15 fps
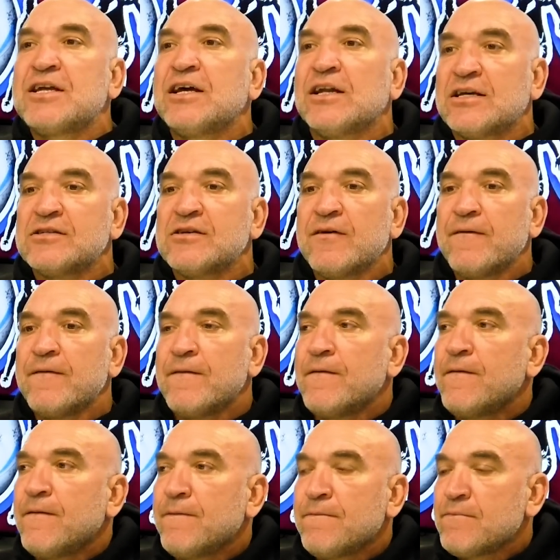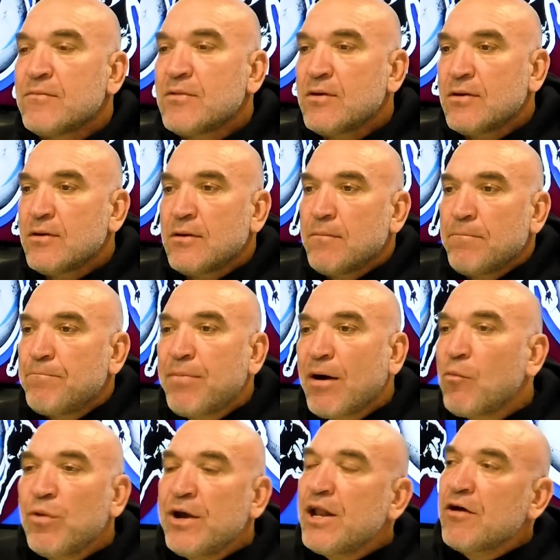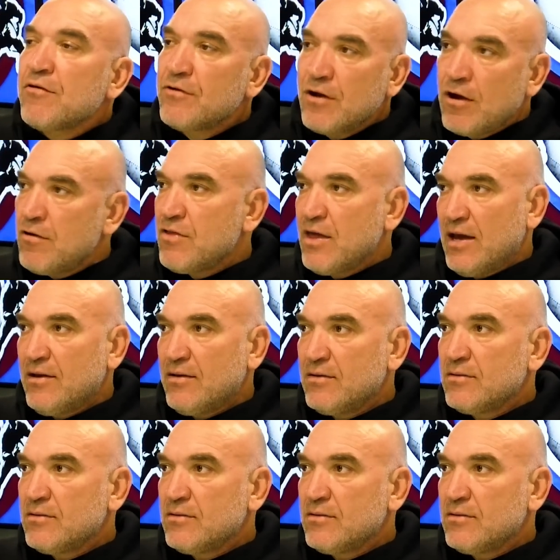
deal is. But we don't know that.